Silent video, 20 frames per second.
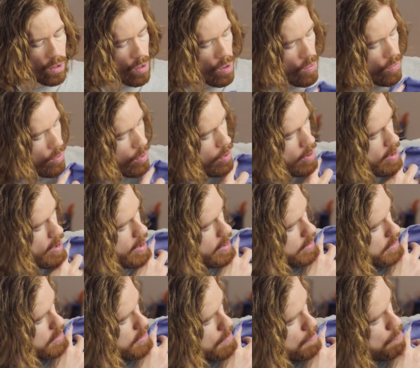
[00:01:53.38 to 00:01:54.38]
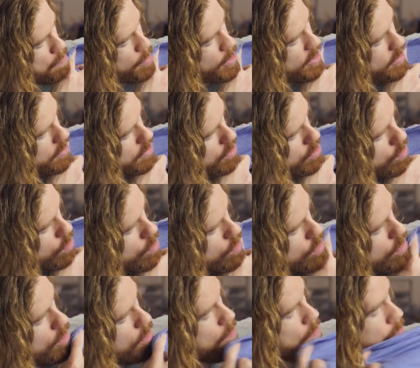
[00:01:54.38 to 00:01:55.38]
over at Beast
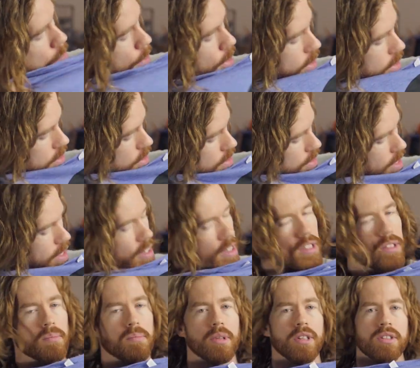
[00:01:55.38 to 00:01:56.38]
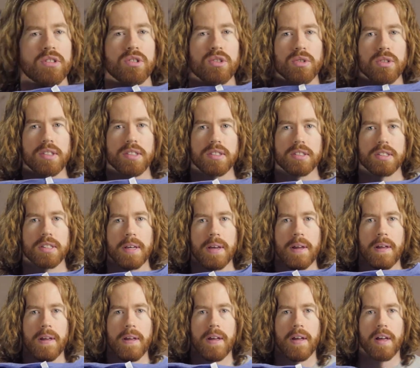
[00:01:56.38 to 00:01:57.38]
or Be a Saint Ministries.
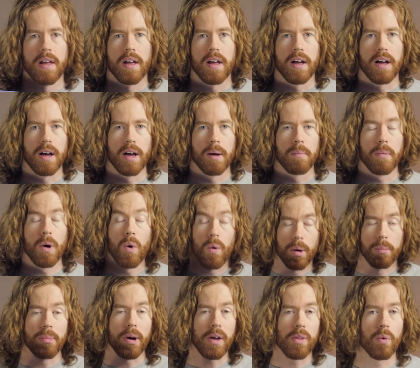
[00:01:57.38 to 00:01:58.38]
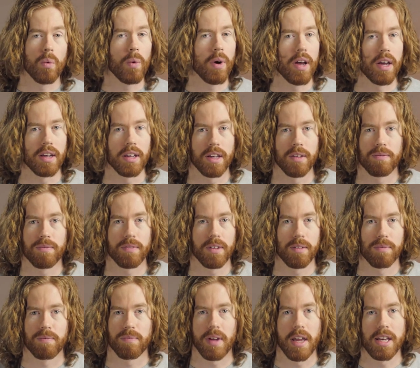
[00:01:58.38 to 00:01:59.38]
Oh, and by the way,
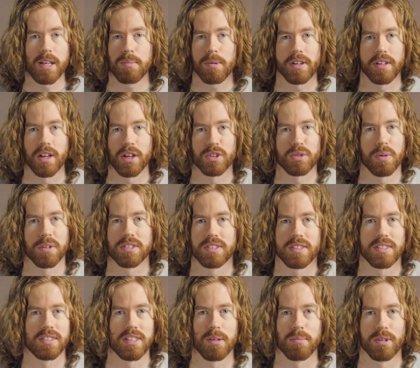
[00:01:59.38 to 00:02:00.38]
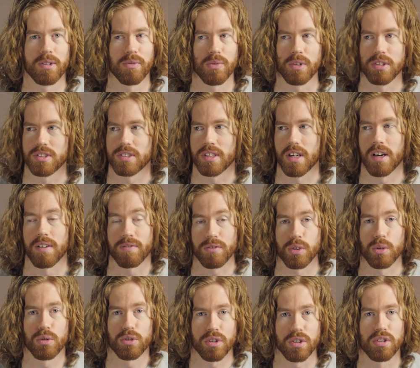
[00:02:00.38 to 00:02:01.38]
if anybody else wants to send me free stuff,
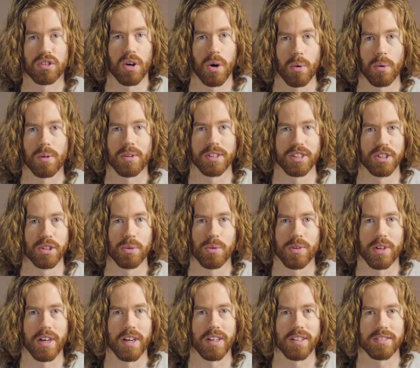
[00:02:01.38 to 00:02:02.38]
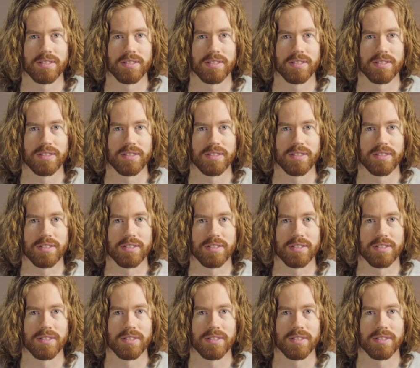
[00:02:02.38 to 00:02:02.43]
you should totally do that.